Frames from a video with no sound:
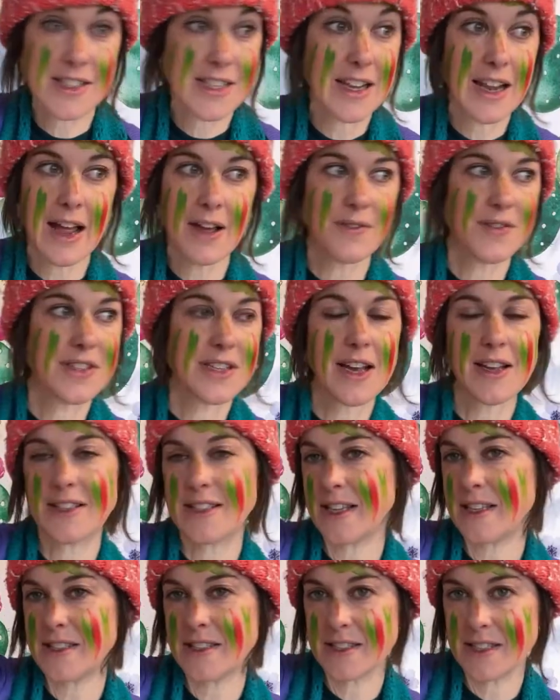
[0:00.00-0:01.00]
have science
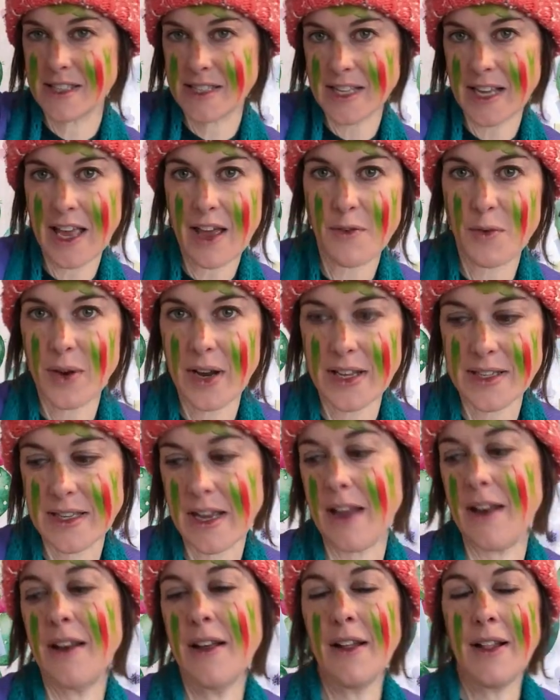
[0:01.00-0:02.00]
lessons just like everyone else
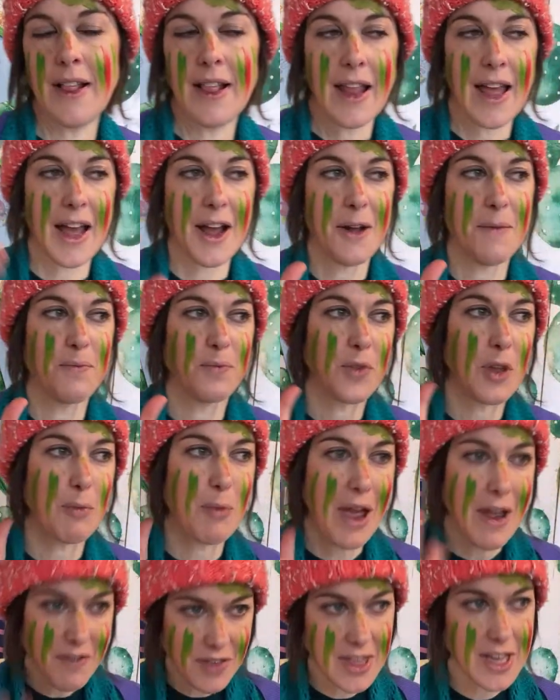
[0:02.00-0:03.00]
can. But
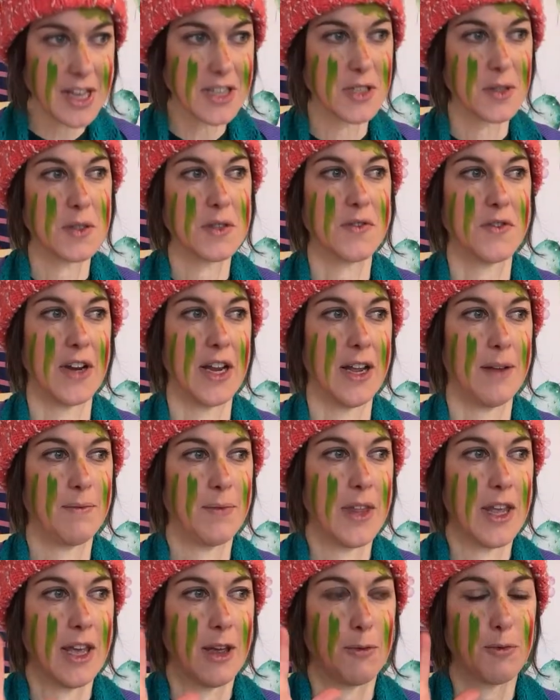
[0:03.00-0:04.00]
everything I do is free.
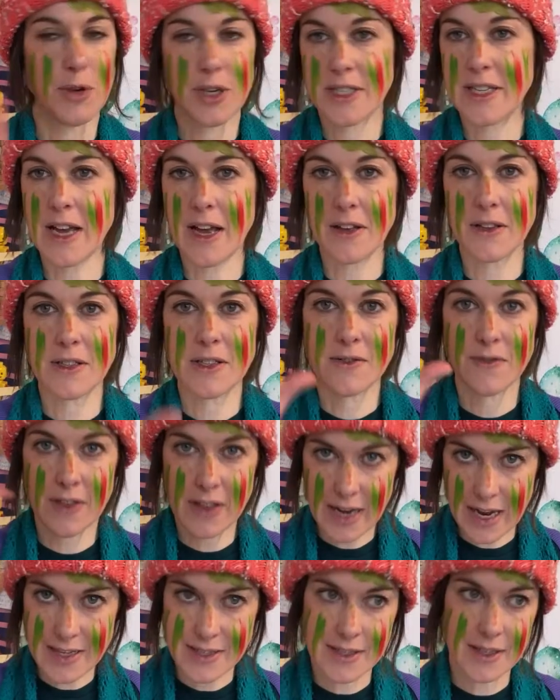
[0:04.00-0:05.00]
Printouts for the
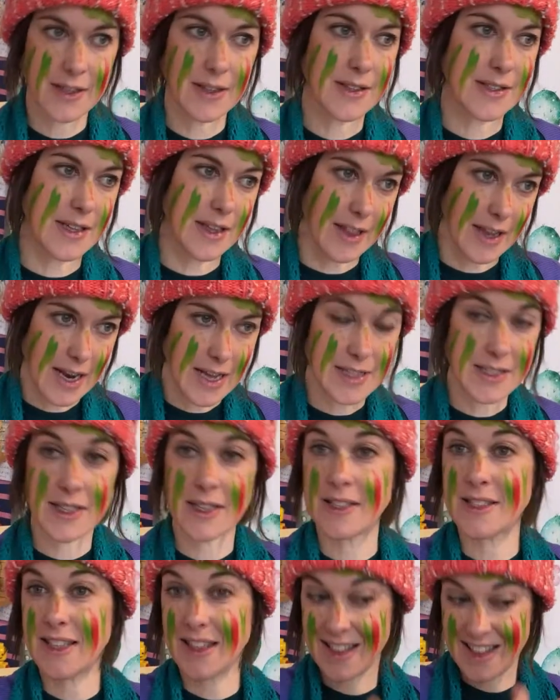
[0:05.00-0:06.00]
lessons and the
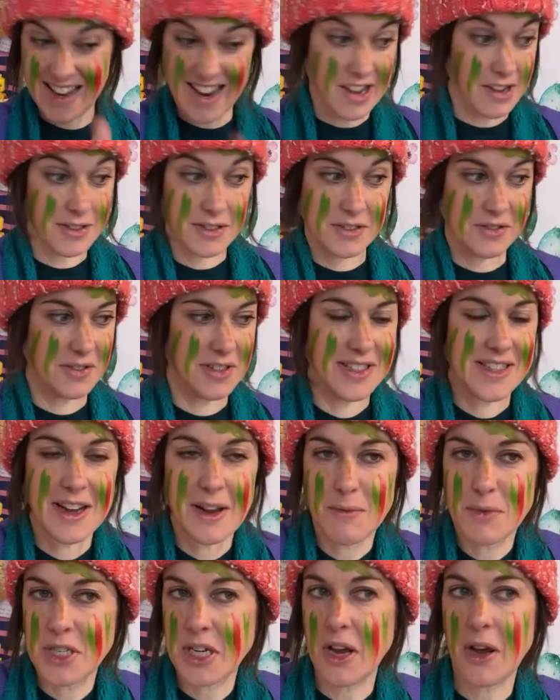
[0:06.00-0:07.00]
Lego
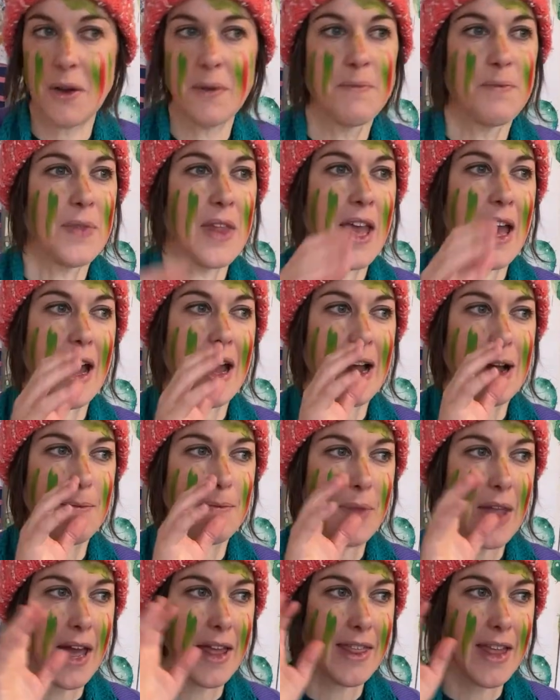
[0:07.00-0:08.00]
Storytime show.
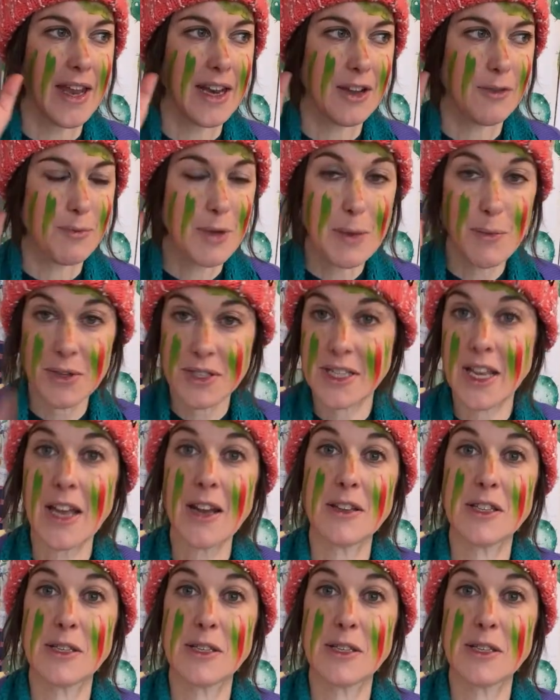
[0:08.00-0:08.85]
And then if people sign up to